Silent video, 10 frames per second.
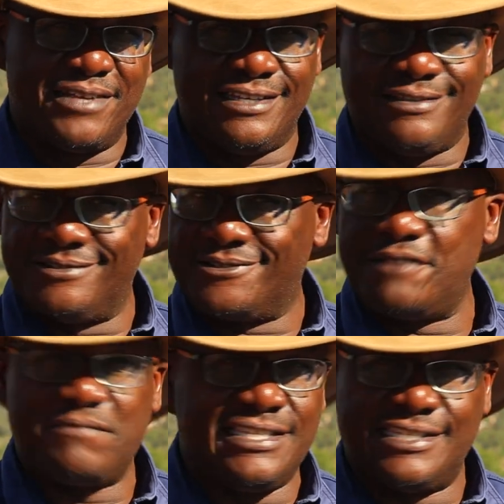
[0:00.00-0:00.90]
and
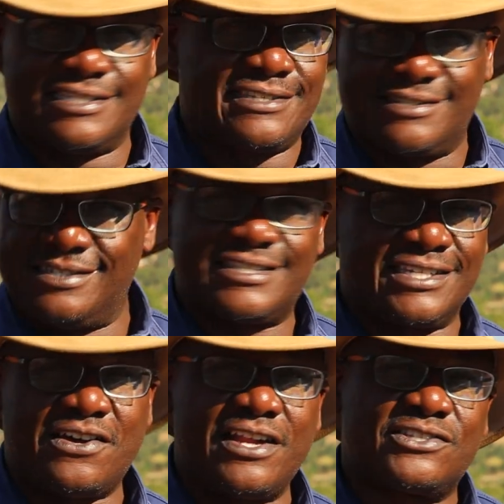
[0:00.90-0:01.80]
soya beans it's
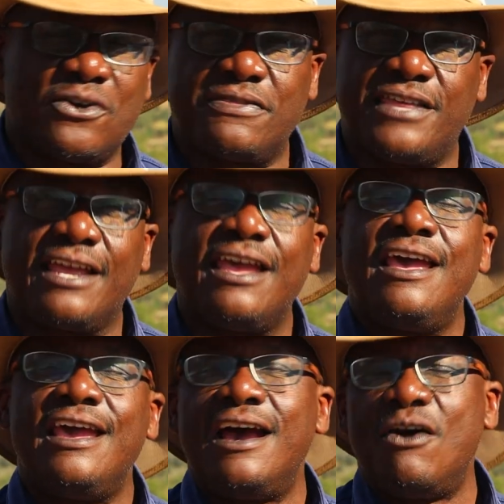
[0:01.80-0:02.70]
got its own thing.
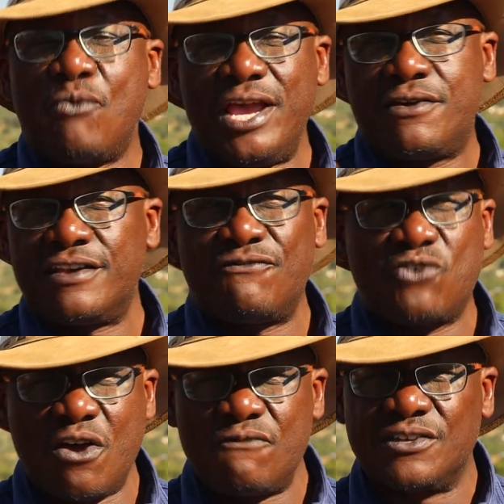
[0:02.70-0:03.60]
We could have
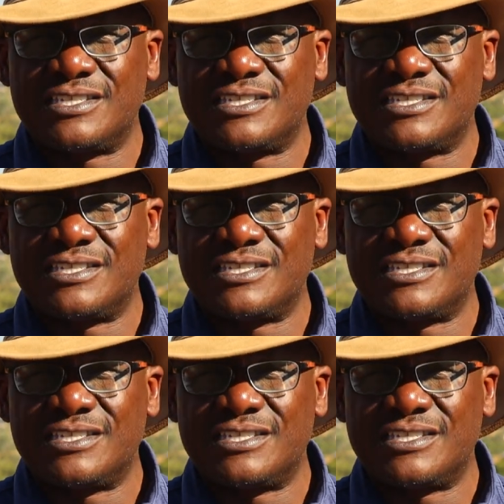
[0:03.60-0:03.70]
gone for